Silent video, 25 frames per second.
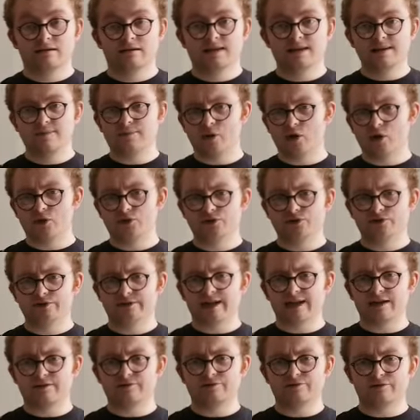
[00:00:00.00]
The
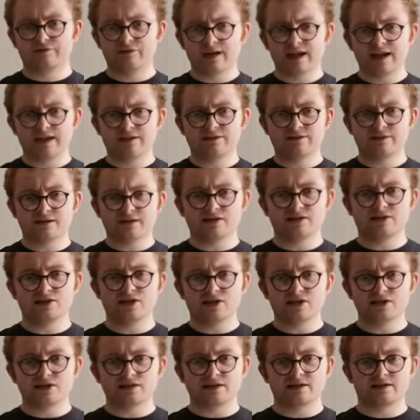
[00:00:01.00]
apostles had faith in
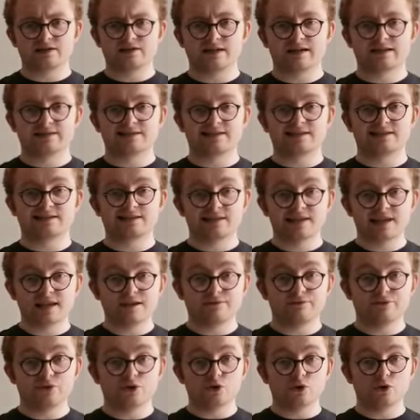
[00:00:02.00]
Jesus as a
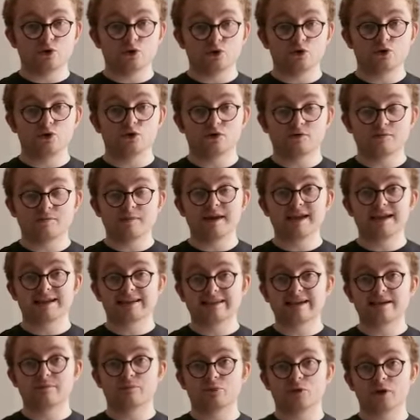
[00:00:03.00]
saviour who could make
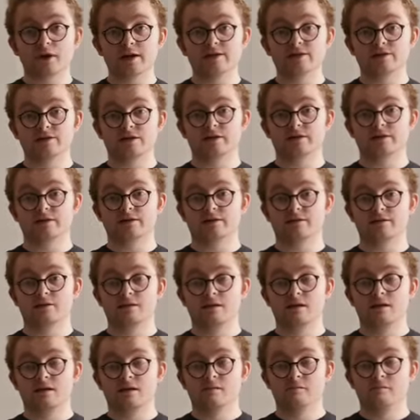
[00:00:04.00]
them righteous
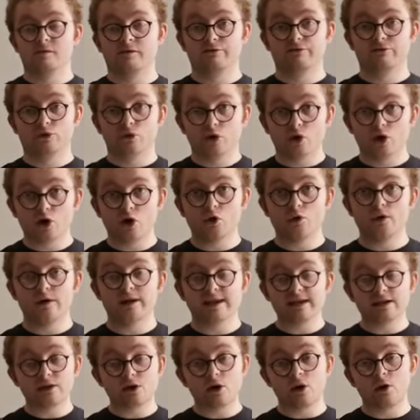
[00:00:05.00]
before a
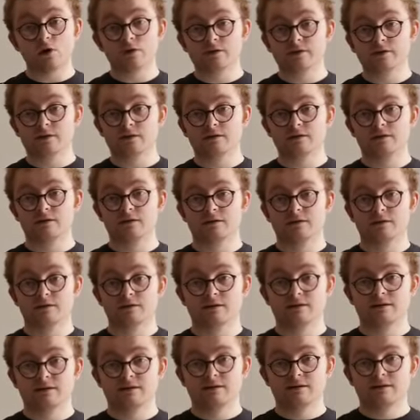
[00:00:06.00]
holy God.
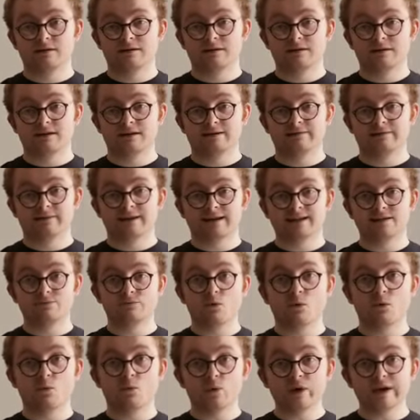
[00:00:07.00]
And that is
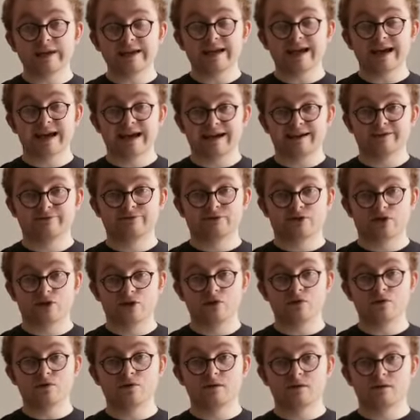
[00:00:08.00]
what we have
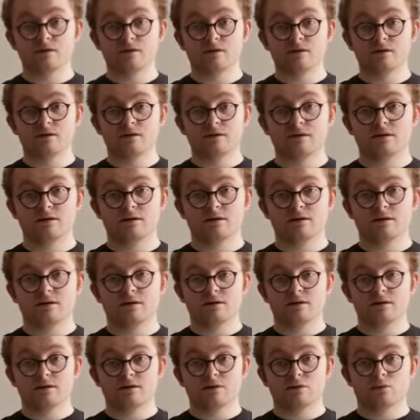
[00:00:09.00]
too.
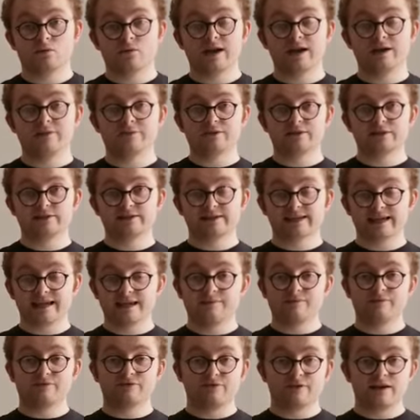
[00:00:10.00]
We have the
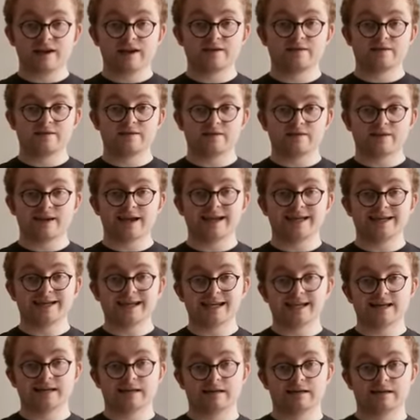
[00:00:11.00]
same faith that they
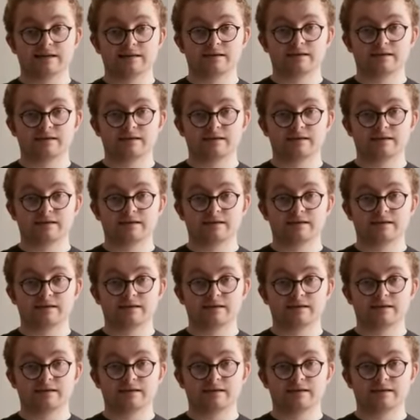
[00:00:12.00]
did.